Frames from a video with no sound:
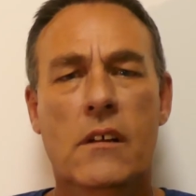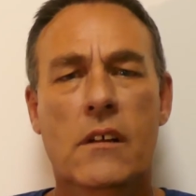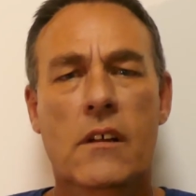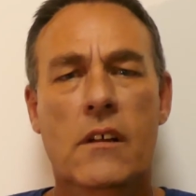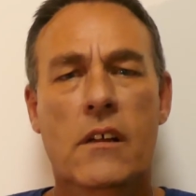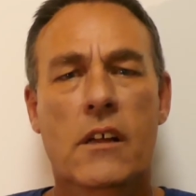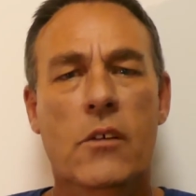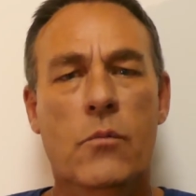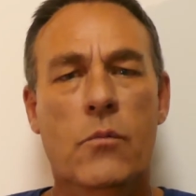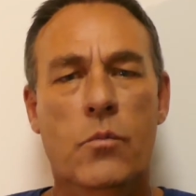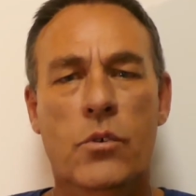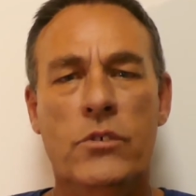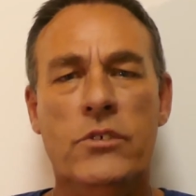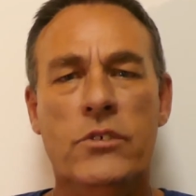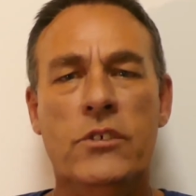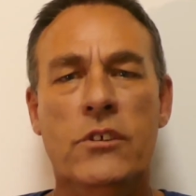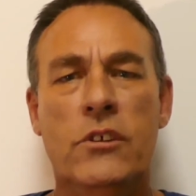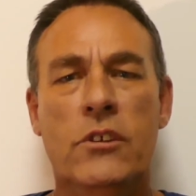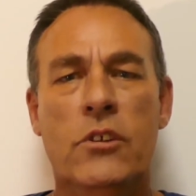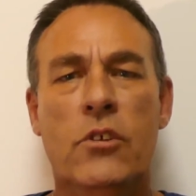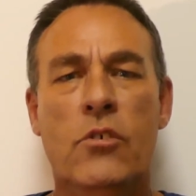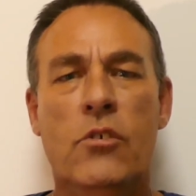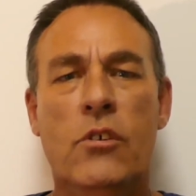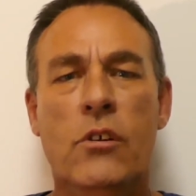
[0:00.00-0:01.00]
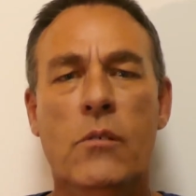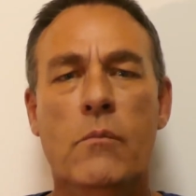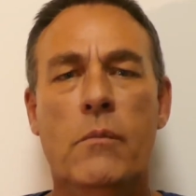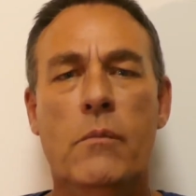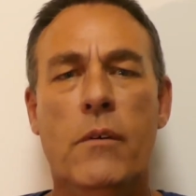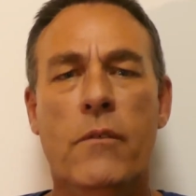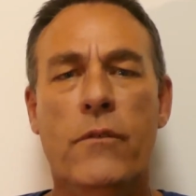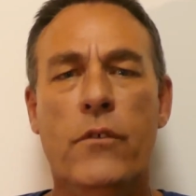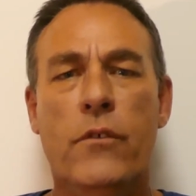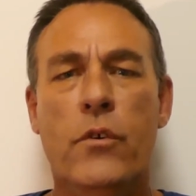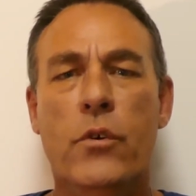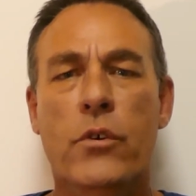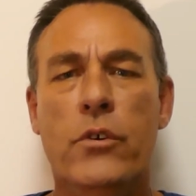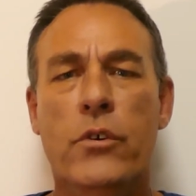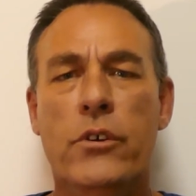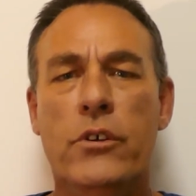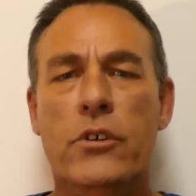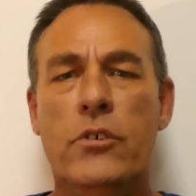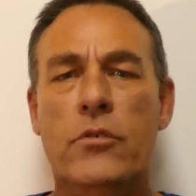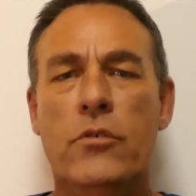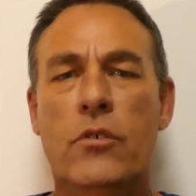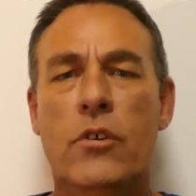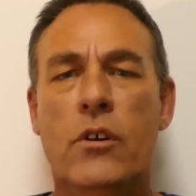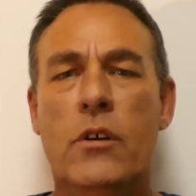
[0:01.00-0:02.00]
It wasn't long before her
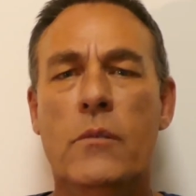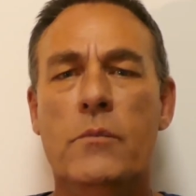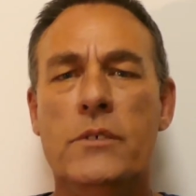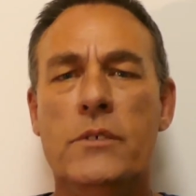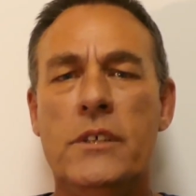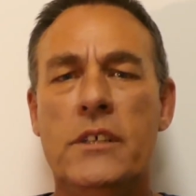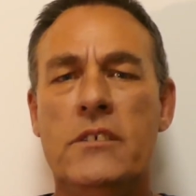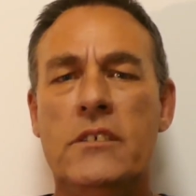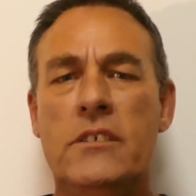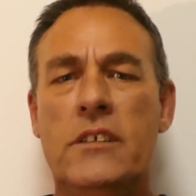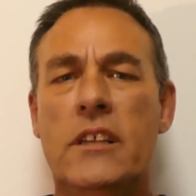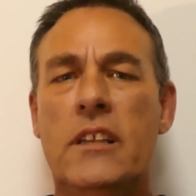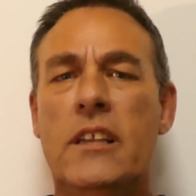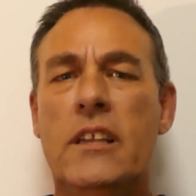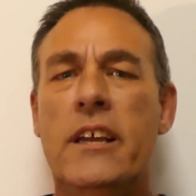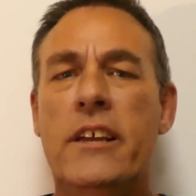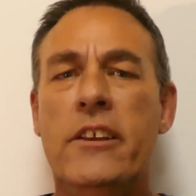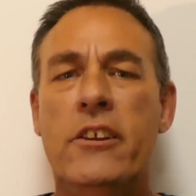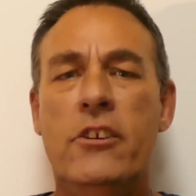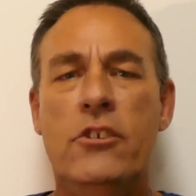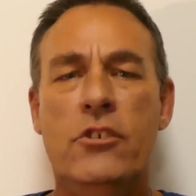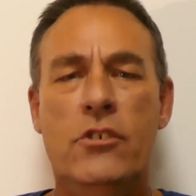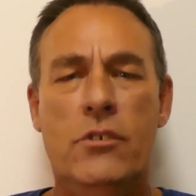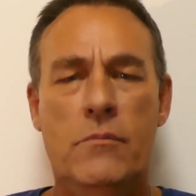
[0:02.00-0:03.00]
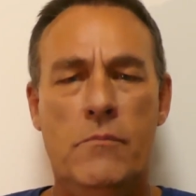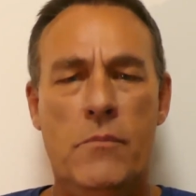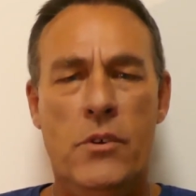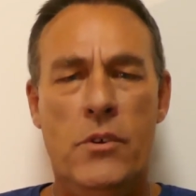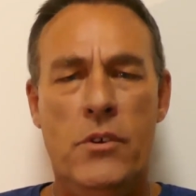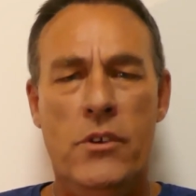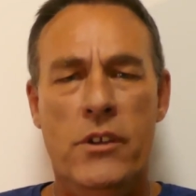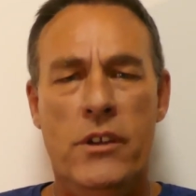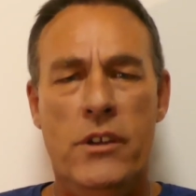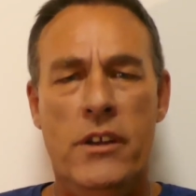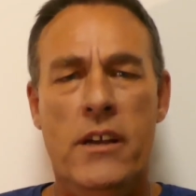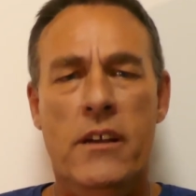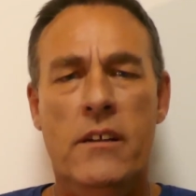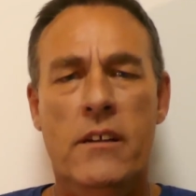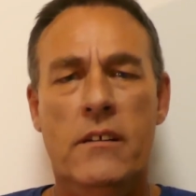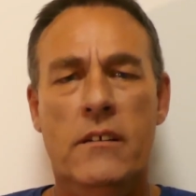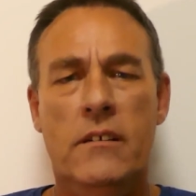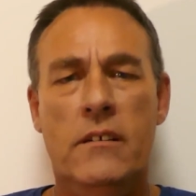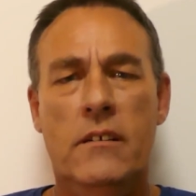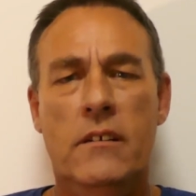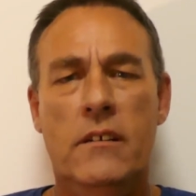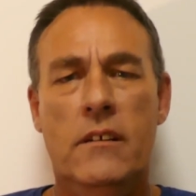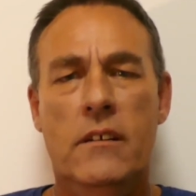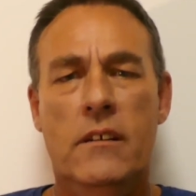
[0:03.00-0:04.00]
crimes escalated to murder.
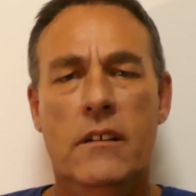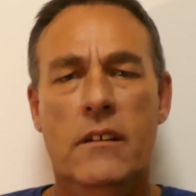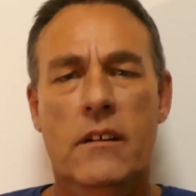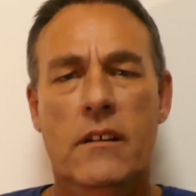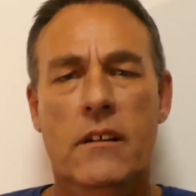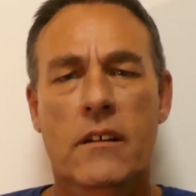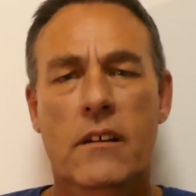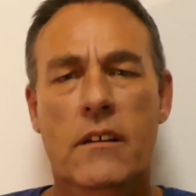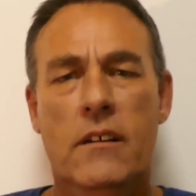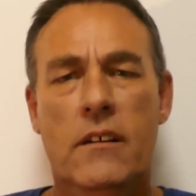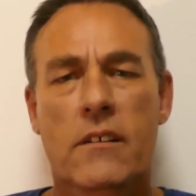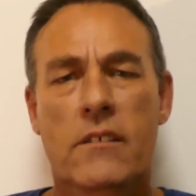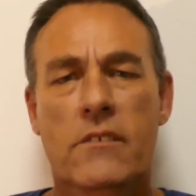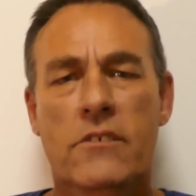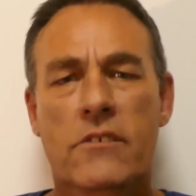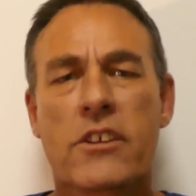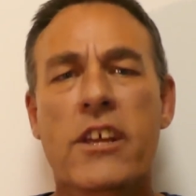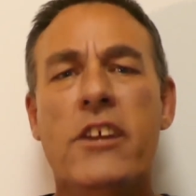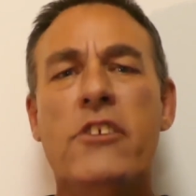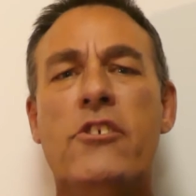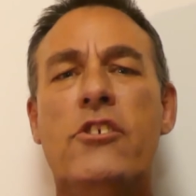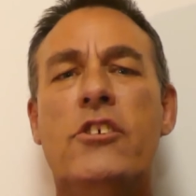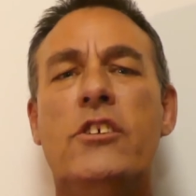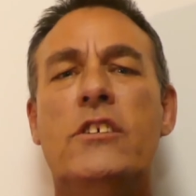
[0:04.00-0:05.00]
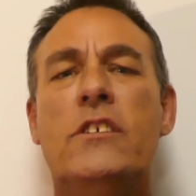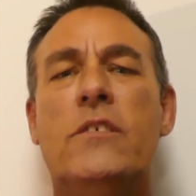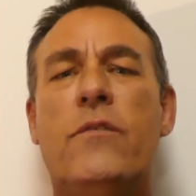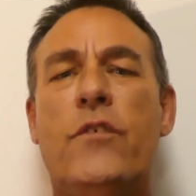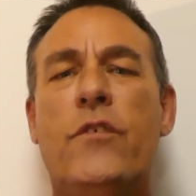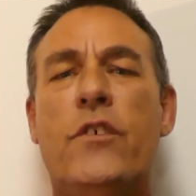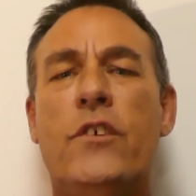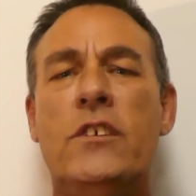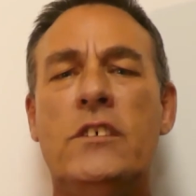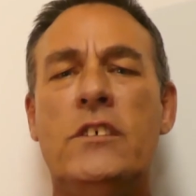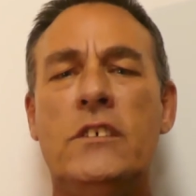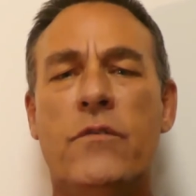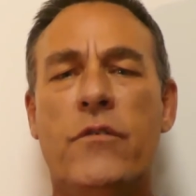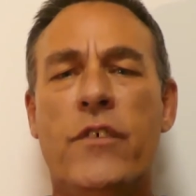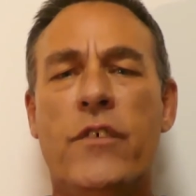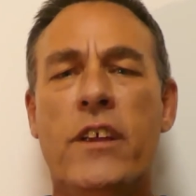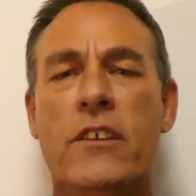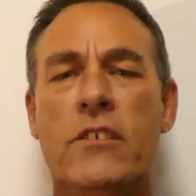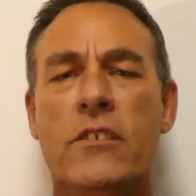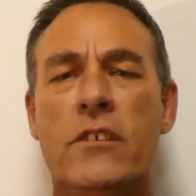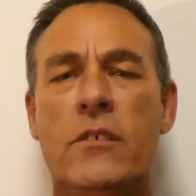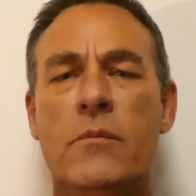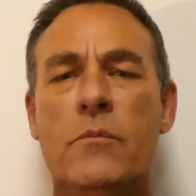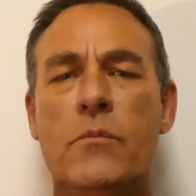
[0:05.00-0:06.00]
Denyer's first
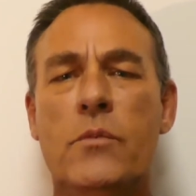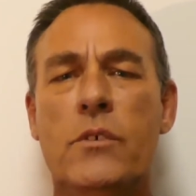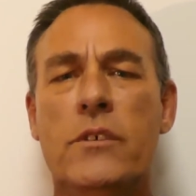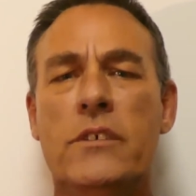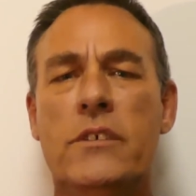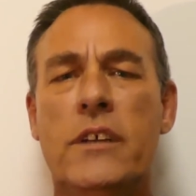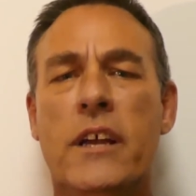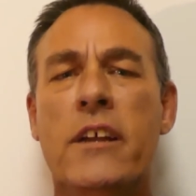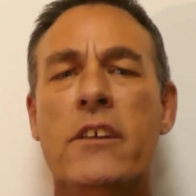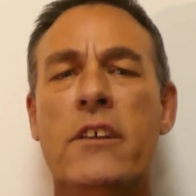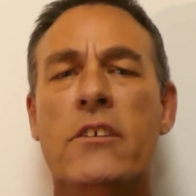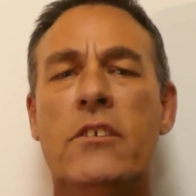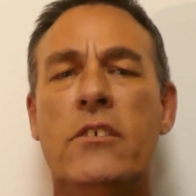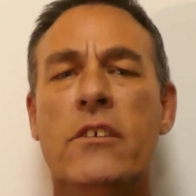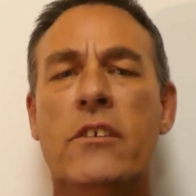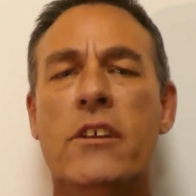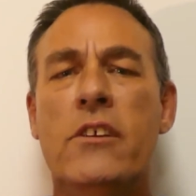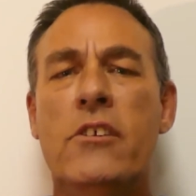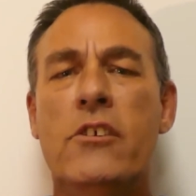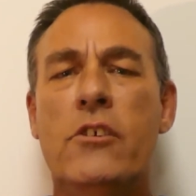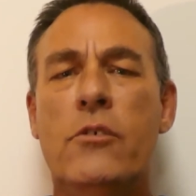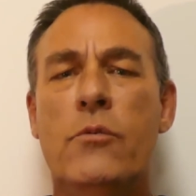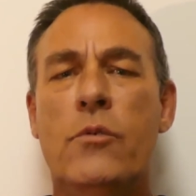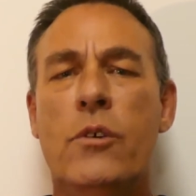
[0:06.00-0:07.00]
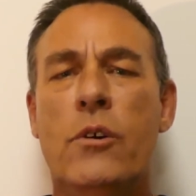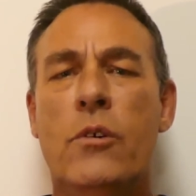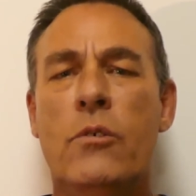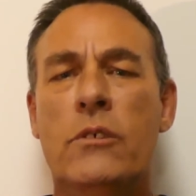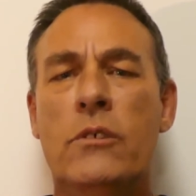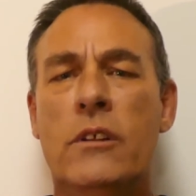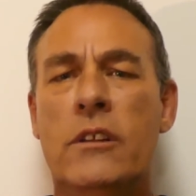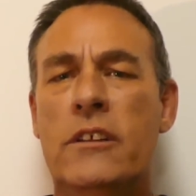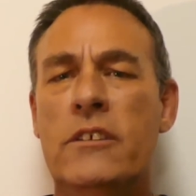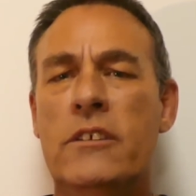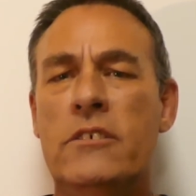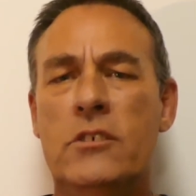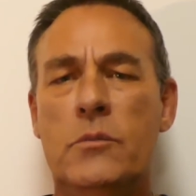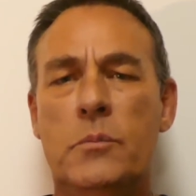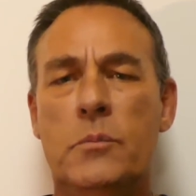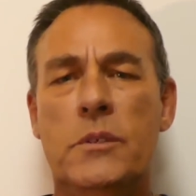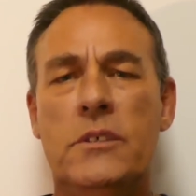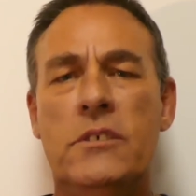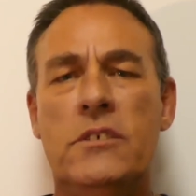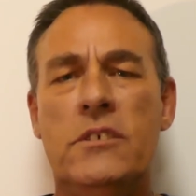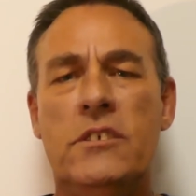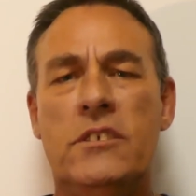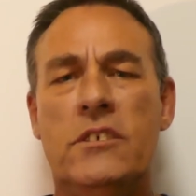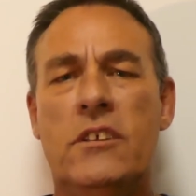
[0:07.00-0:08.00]
victim was 18-year-old
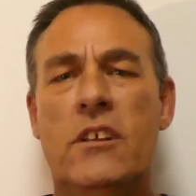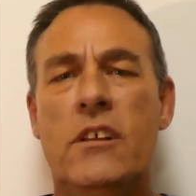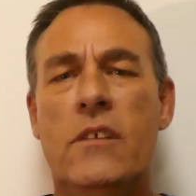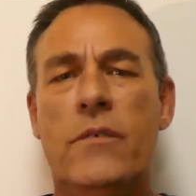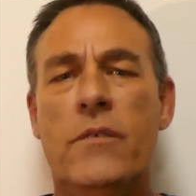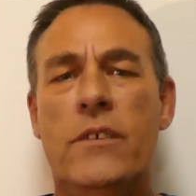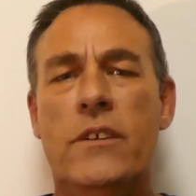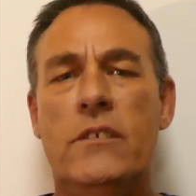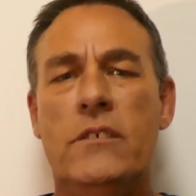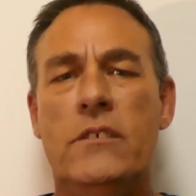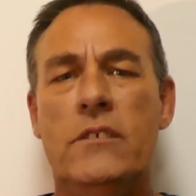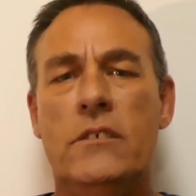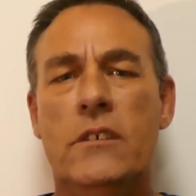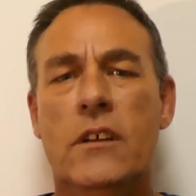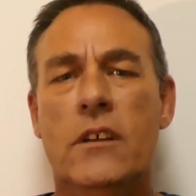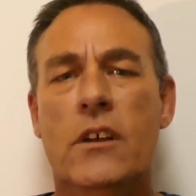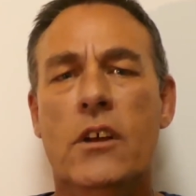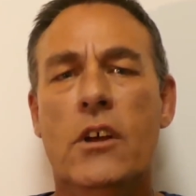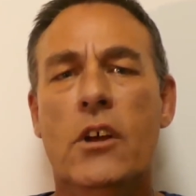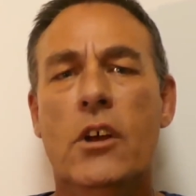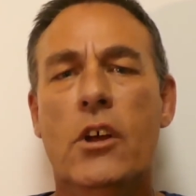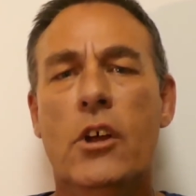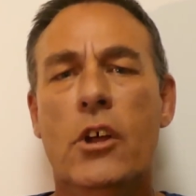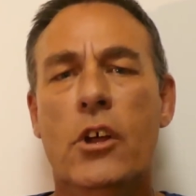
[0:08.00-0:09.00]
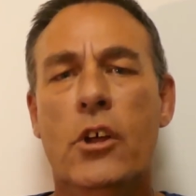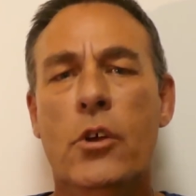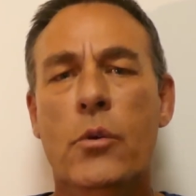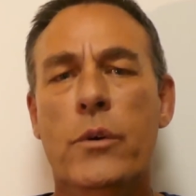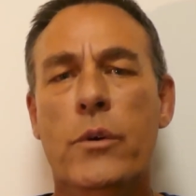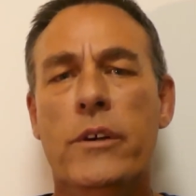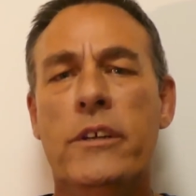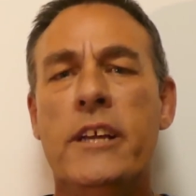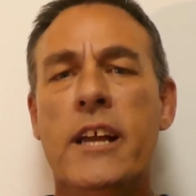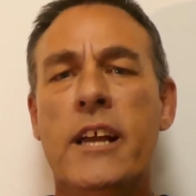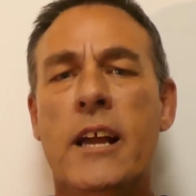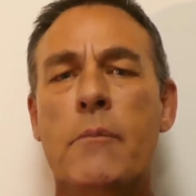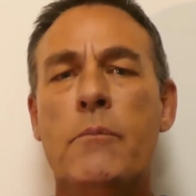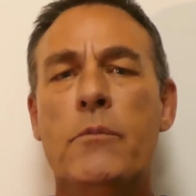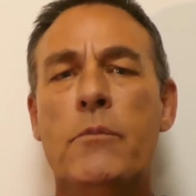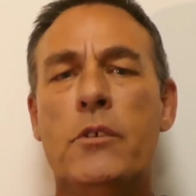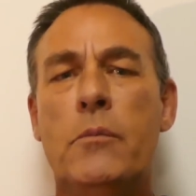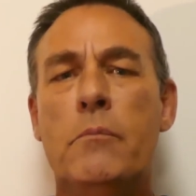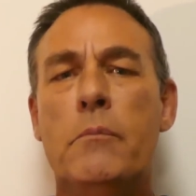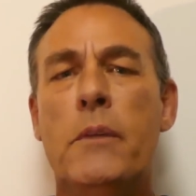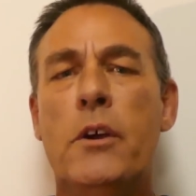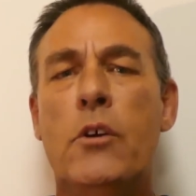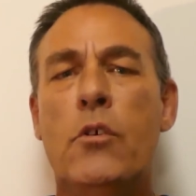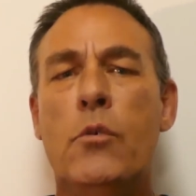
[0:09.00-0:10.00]
Elizabeth Stevens, who had come
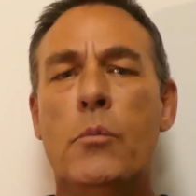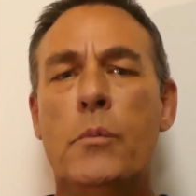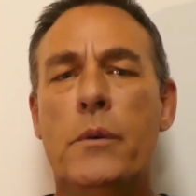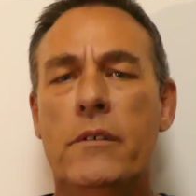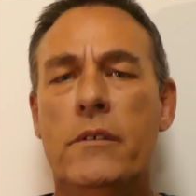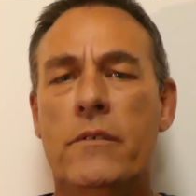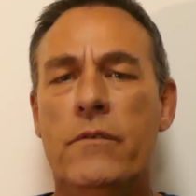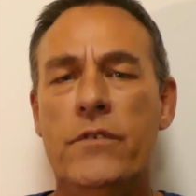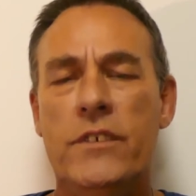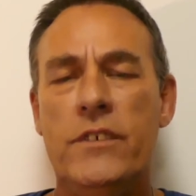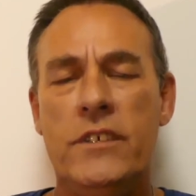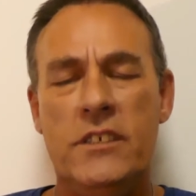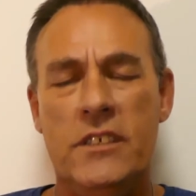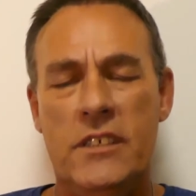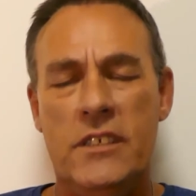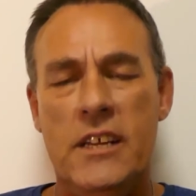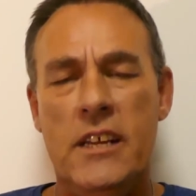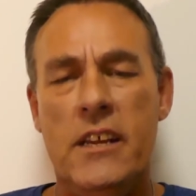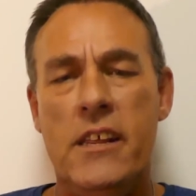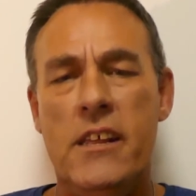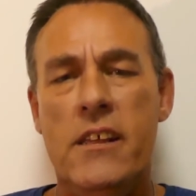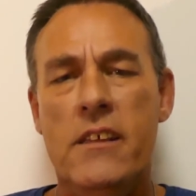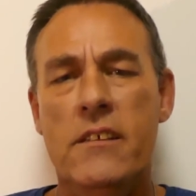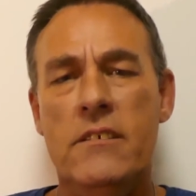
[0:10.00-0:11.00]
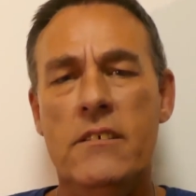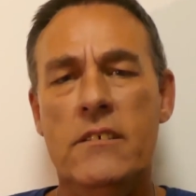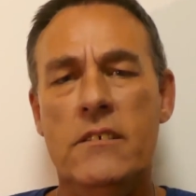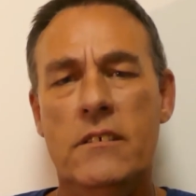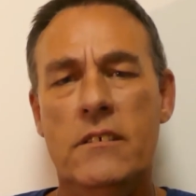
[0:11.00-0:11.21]
to Melbourne for studies.